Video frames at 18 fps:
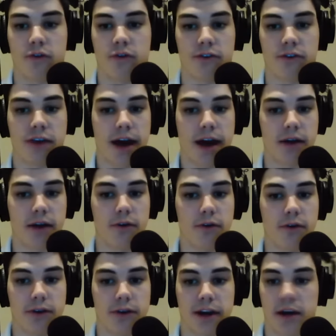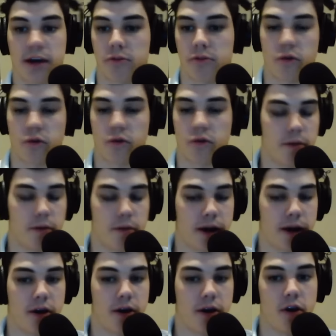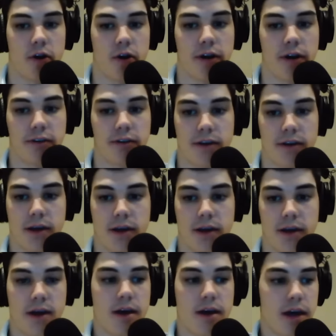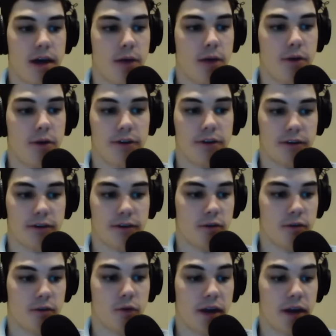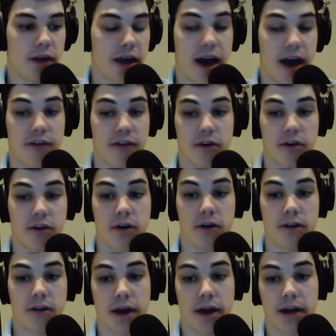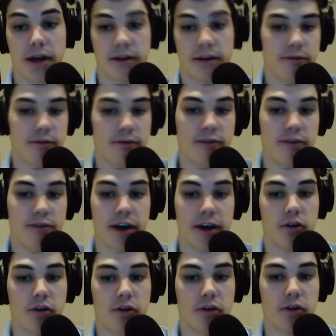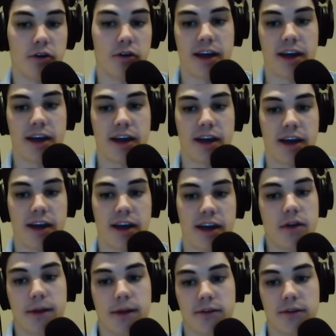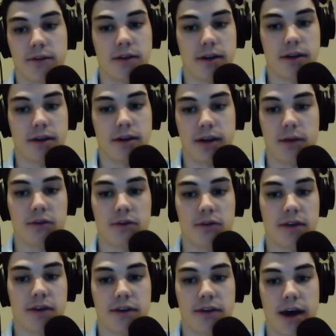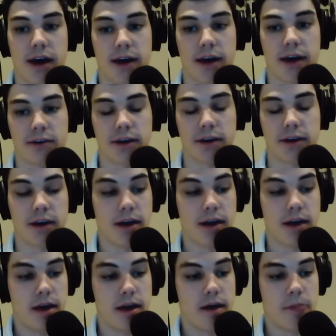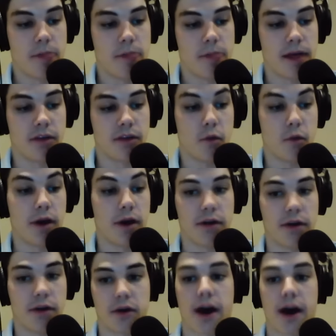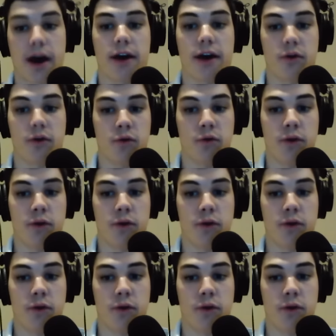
tackles, had a couple quarterback hurries. He was wreaking havoc all night. Final collegiate game there at Clemson. He was fantastic. The one other guy who